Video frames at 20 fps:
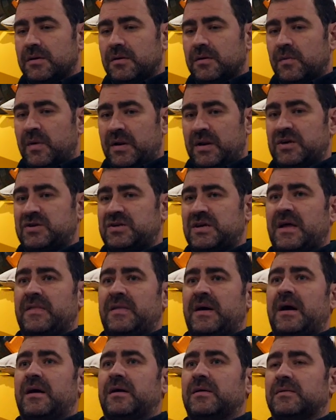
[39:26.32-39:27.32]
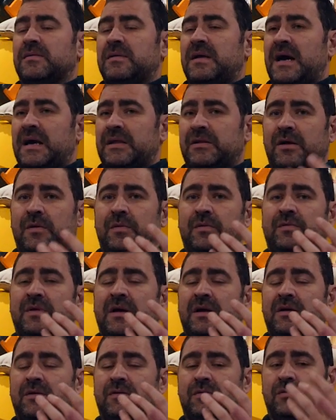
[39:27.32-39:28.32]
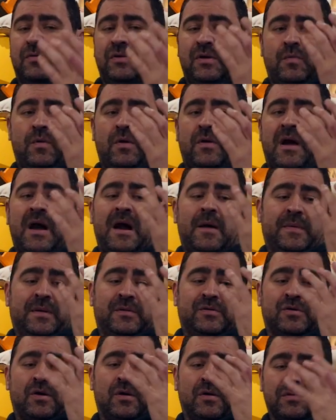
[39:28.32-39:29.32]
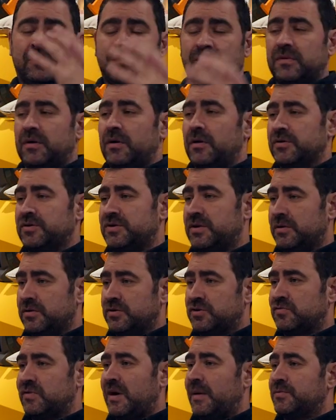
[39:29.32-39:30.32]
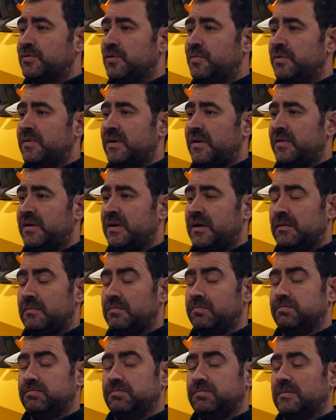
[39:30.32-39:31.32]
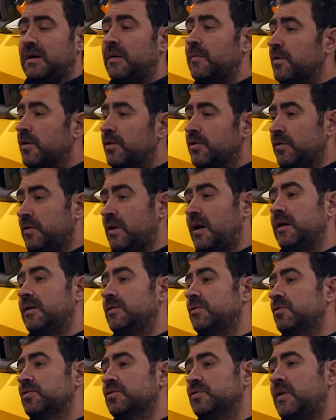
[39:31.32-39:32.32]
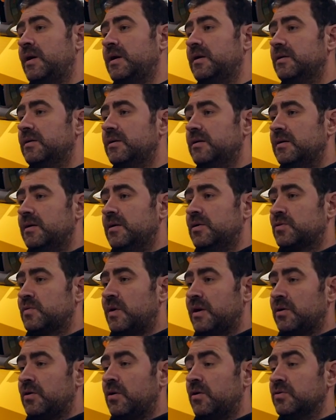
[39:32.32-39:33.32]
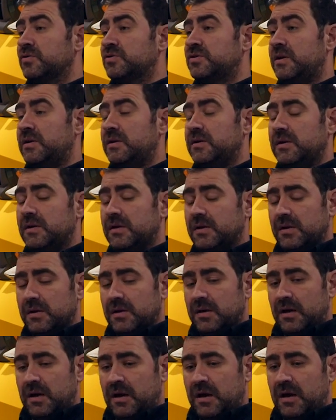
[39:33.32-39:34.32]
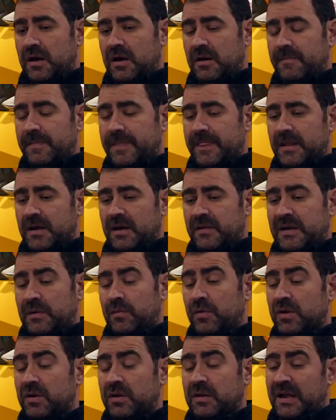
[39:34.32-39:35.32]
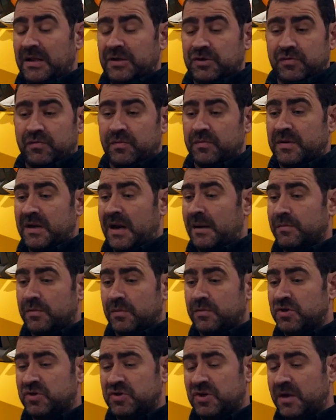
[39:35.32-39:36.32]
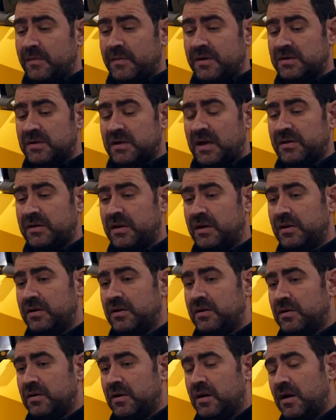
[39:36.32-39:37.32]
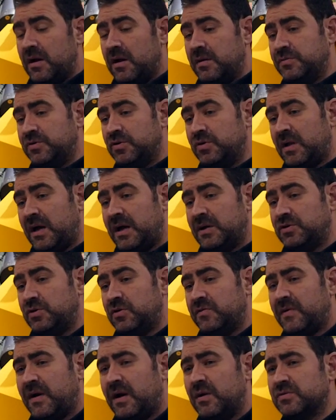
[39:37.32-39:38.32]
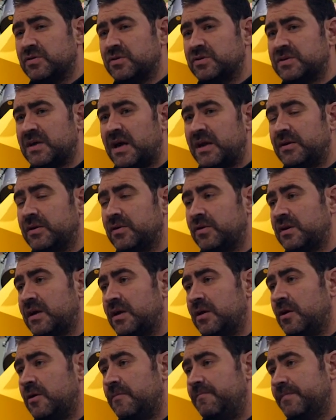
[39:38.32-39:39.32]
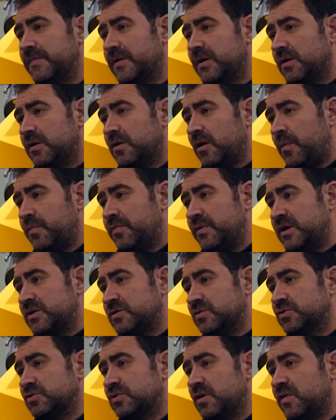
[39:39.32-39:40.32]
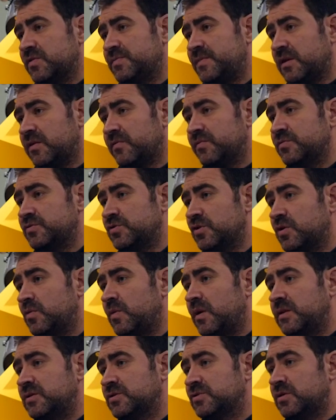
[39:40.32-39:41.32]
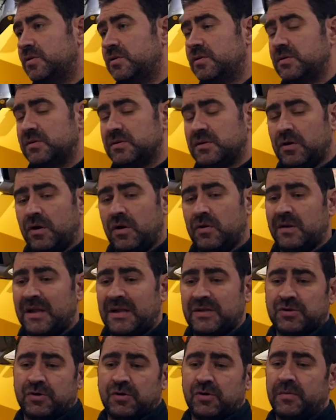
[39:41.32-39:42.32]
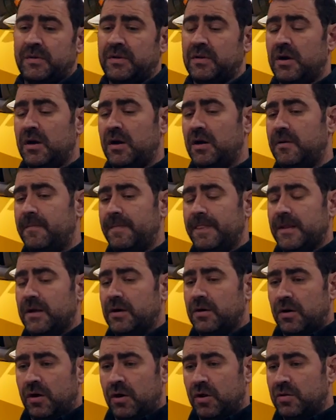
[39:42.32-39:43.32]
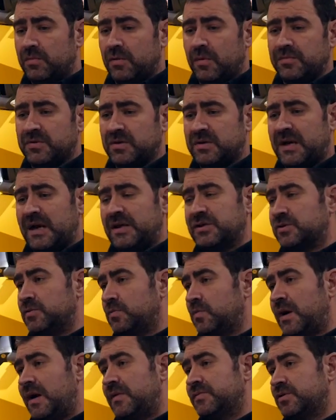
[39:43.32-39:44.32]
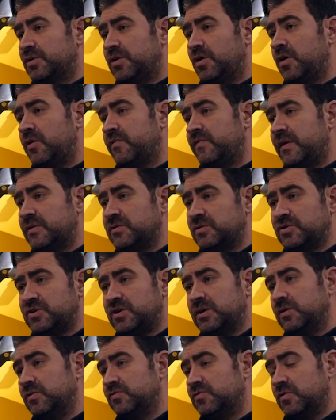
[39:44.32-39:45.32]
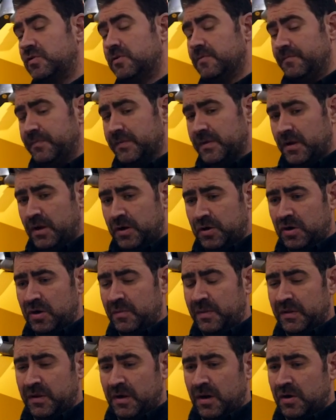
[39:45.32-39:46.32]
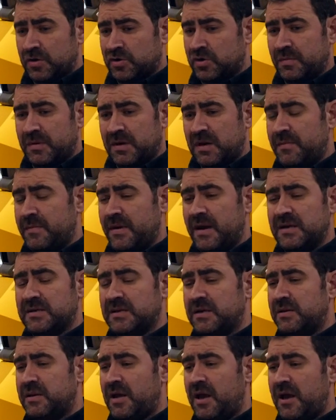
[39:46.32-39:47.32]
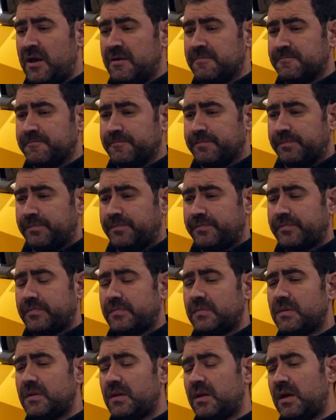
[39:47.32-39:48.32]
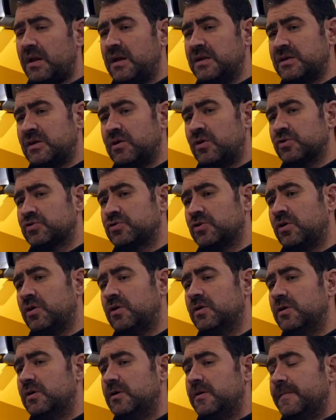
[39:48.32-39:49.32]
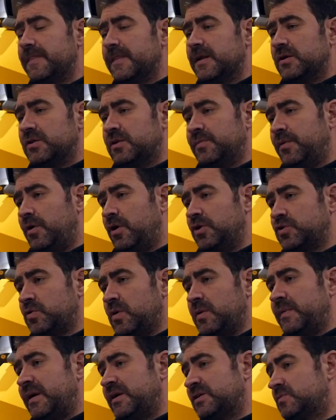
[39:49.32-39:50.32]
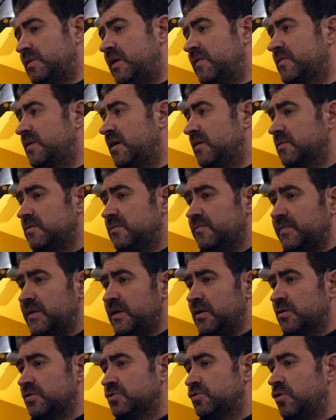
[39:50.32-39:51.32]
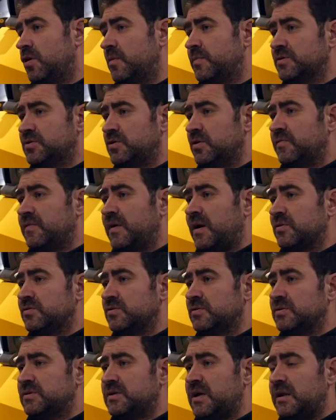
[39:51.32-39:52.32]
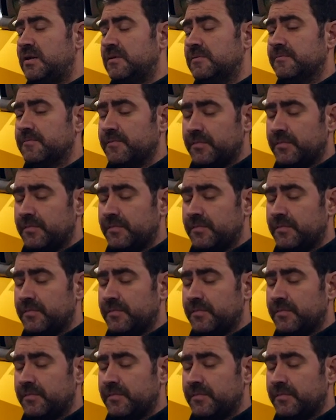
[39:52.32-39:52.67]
when you set that line there with like only one arm and it was all still strapped up and that, thinking, how am I going to do that? And it's quite daunting. And then one of the lads from camp come to see me and said, Andy, July 2010, you're going to get your operational service medal from the Duke of Wellington. So all the lads are going to be there. all the mums and dads and wives and girlfriends and children are going to be there. It's going to be an amazing day. He said also the boys are going back to Afghan in October 2010.